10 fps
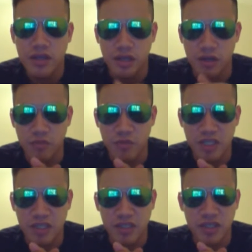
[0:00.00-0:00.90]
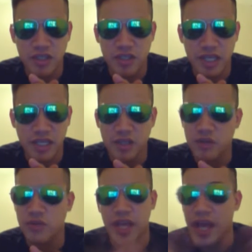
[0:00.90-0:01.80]
You know, because you just like you
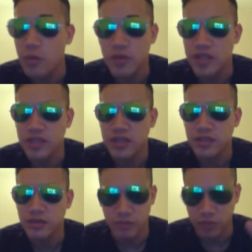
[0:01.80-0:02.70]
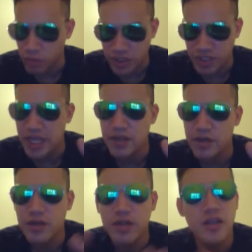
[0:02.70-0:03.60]
know the hell with it. When we're
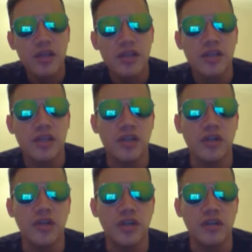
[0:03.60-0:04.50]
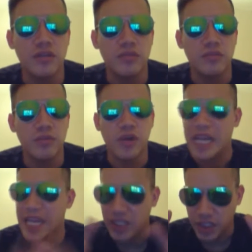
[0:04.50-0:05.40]
together, you know, um, we're
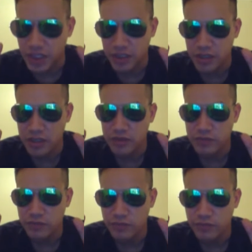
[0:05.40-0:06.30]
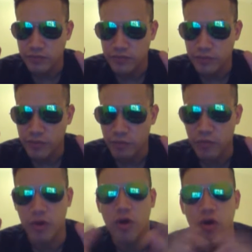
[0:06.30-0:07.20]
aging
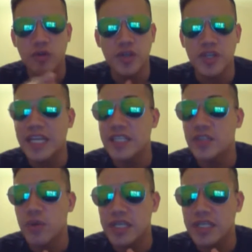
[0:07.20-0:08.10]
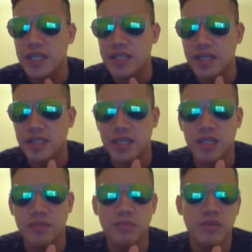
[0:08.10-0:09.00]
were all in their late 20s at that
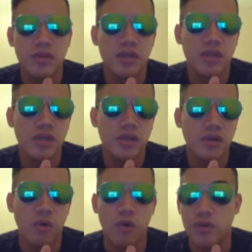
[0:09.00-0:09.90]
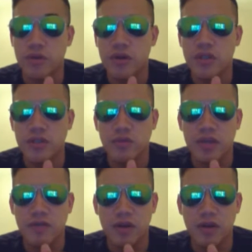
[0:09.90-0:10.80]
time, or 30s or
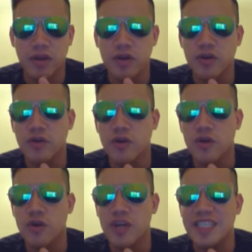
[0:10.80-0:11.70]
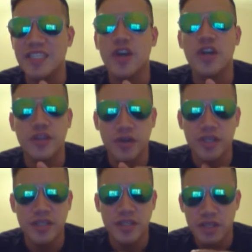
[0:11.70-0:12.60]
whatever, uh, or, or, or, at least early
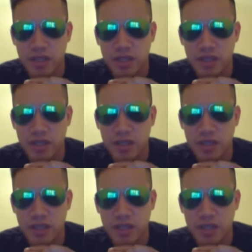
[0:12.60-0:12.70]
30s.